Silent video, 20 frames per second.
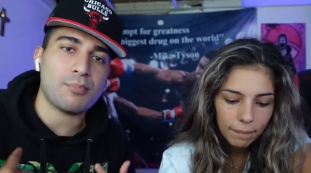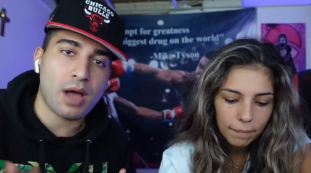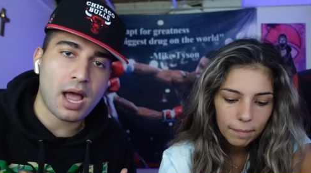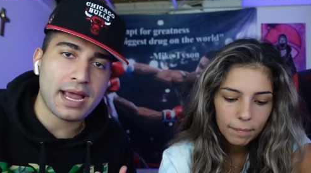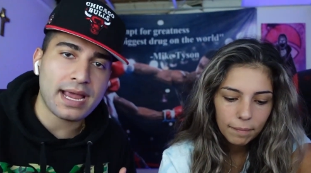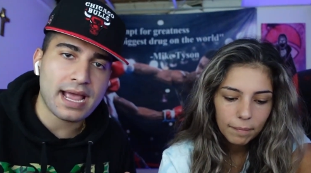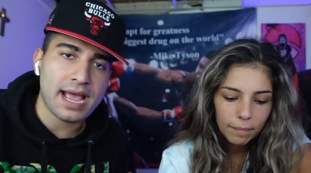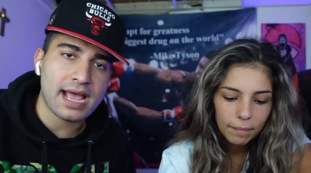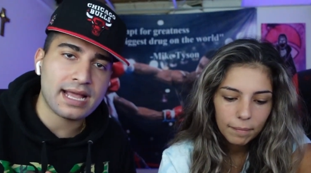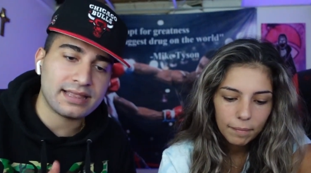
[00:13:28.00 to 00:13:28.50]

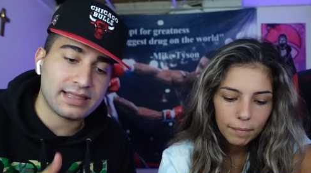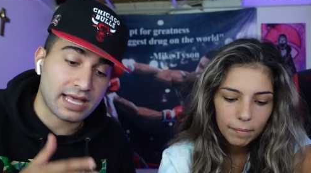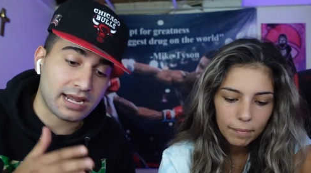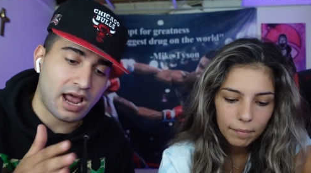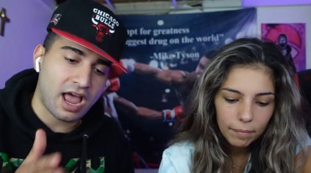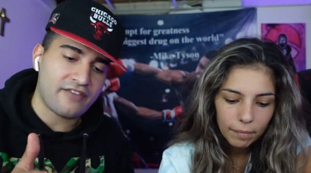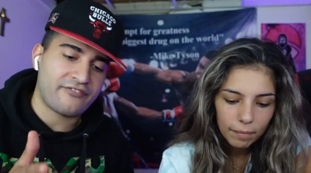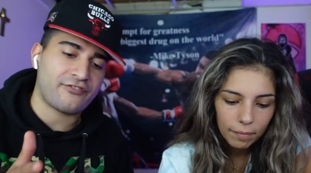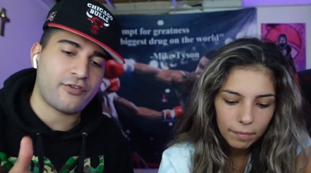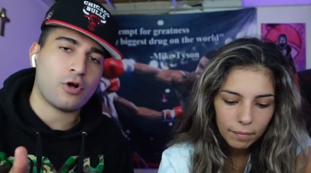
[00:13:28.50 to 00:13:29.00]
Speaker 1: my head
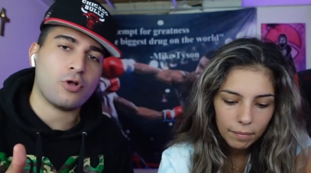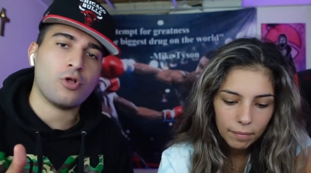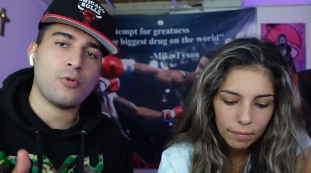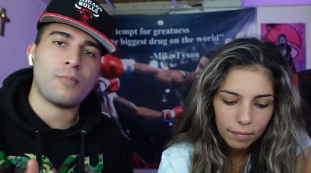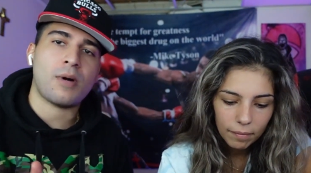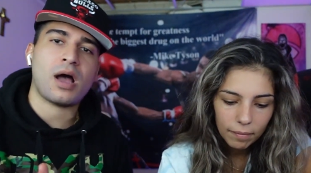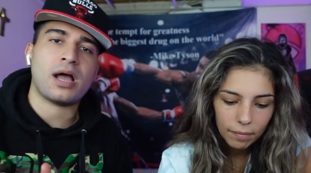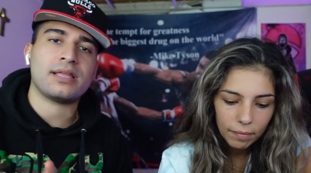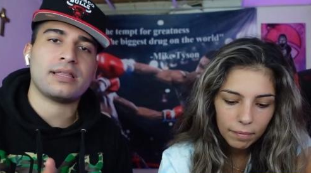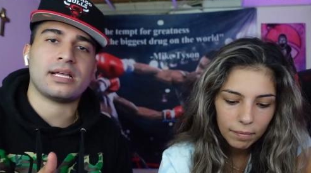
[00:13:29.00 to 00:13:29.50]
that I
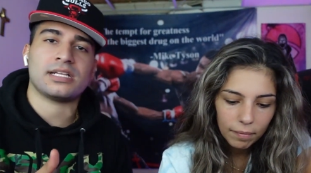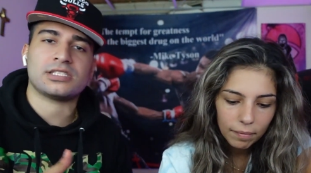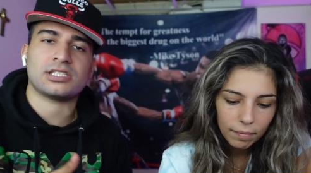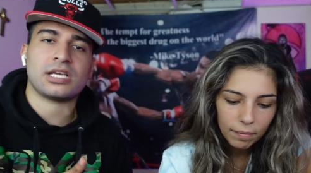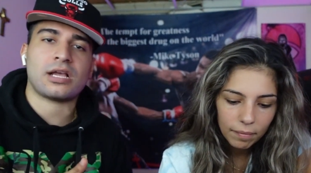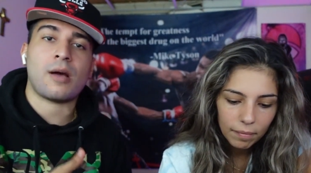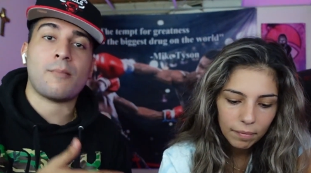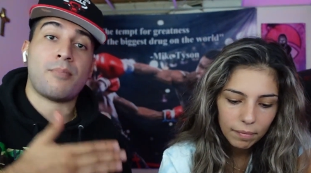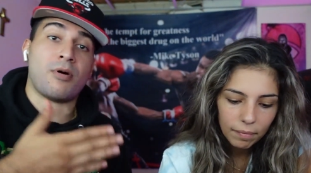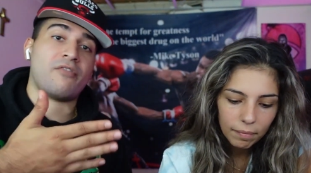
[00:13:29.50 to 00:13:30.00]
follow by.
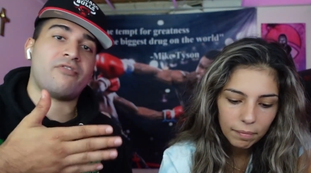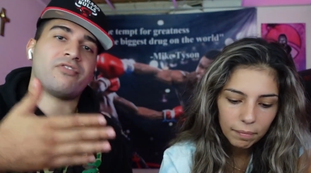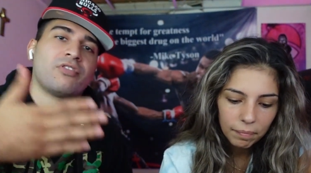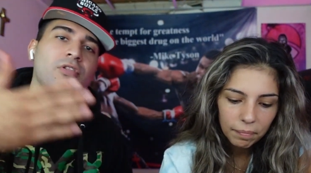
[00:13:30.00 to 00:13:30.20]
That's like above